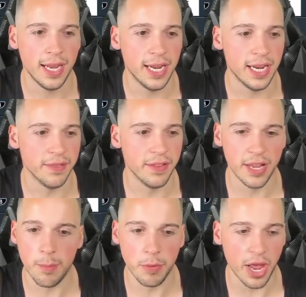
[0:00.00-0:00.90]
in
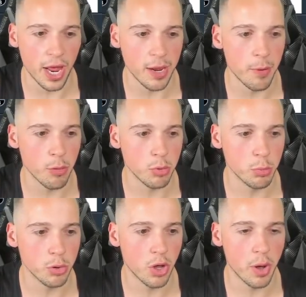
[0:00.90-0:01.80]
the NBA, but we
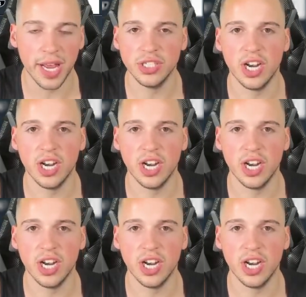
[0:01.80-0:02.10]
will go ahead and